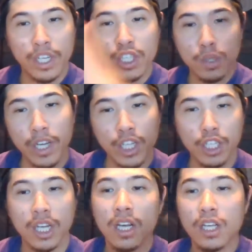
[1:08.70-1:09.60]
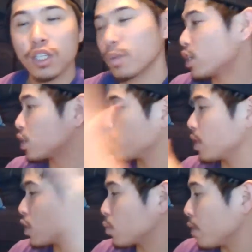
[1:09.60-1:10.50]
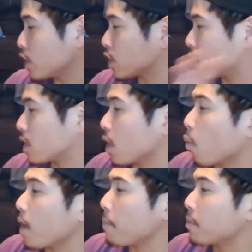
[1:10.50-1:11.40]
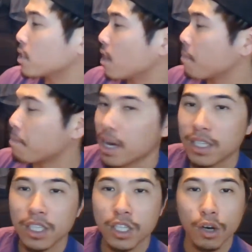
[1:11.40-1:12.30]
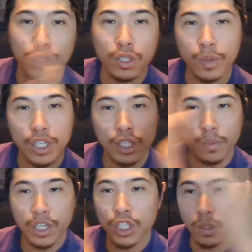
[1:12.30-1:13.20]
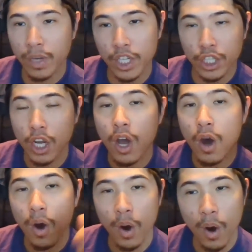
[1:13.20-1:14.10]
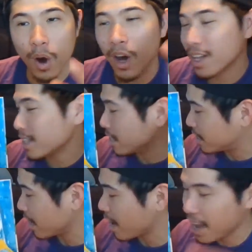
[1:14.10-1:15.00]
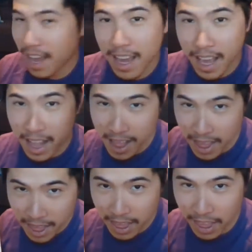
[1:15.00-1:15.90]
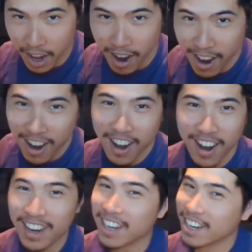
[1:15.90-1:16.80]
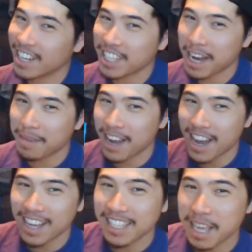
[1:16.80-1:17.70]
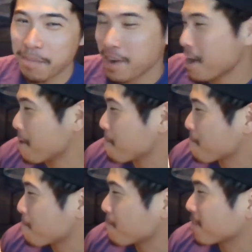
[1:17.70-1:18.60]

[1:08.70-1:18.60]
swish, swish, swish, swish, swish. The wipers on the bus go swish, swish, swish all day long. Great job, guys. Keep it up.